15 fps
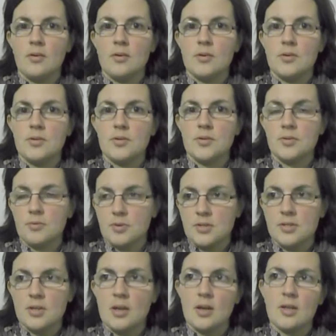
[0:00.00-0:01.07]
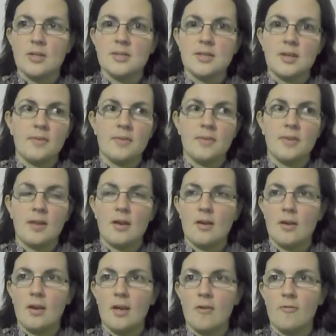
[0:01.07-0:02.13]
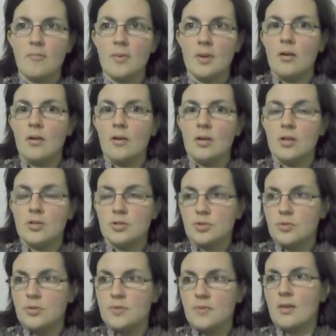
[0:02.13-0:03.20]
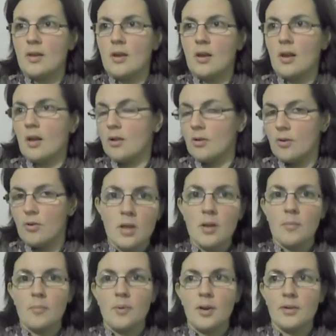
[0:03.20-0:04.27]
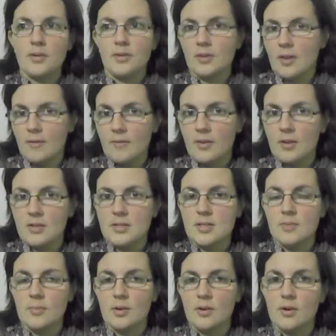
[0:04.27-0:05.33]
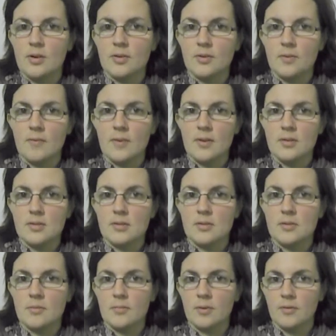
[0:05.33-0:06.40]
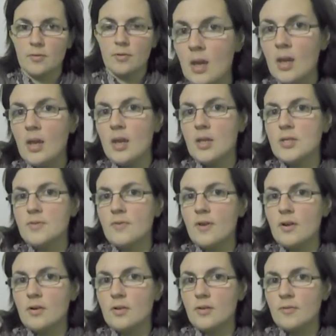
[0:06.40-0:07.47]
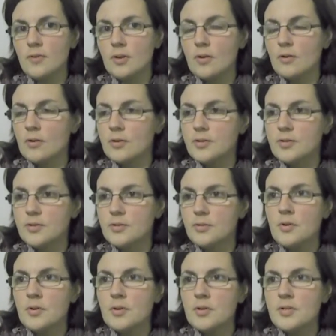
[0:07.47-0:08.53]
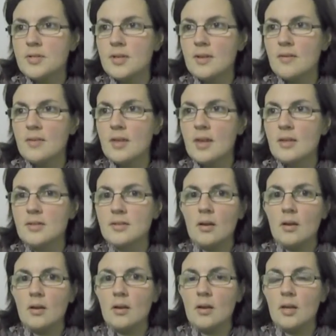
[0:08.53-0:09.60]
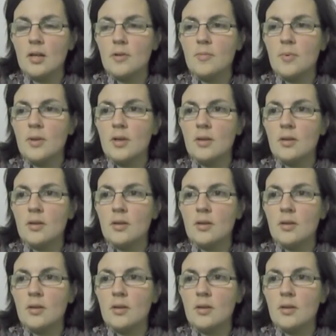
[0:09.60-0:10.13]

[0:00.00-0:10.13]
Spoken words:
suicides and there have been issues with alcohol, but nothing similar to this before. It's very difficult to see that he'd been